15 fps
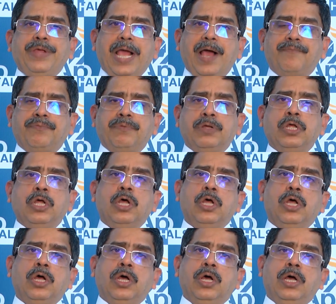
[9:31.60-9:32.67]
we have
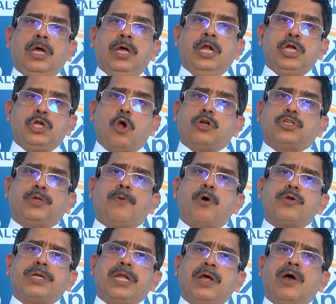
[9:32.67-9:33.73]
talked
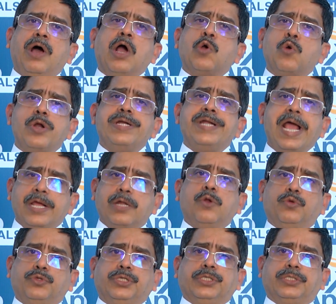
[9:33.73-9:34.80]
about a good
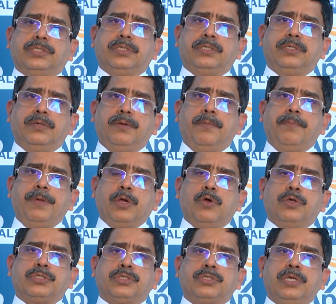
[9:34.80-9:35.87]
diagnosis,
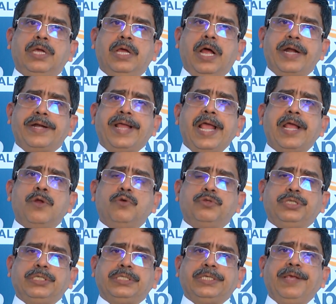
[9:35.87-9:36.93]
because a
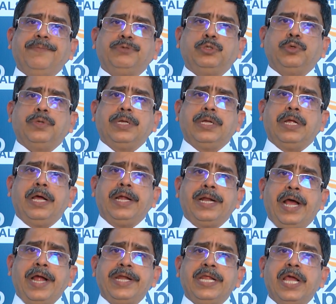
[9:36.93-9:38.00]
diagnosis gives you an
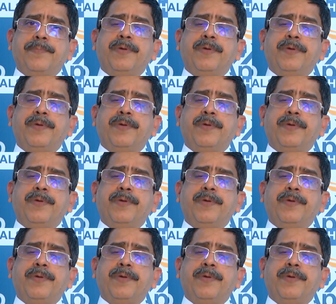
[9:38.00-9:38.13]
idea